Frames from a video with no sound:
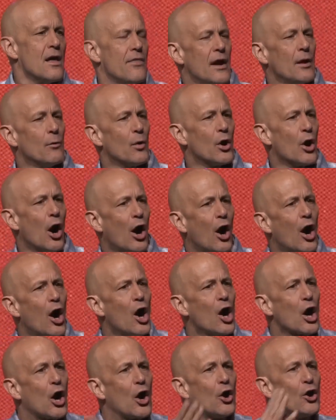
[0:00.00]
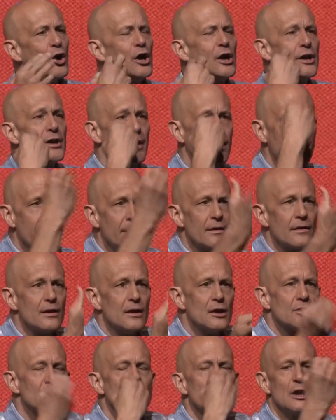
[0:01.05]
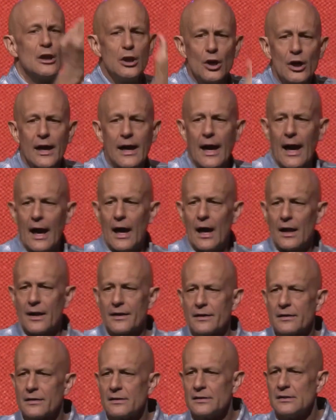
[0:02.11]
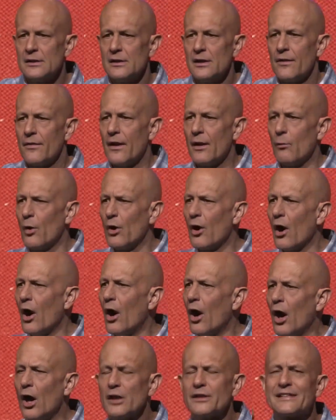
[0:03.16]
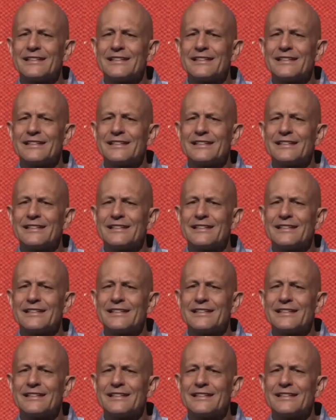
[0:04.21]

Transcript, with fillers: They were all good to look at. They were all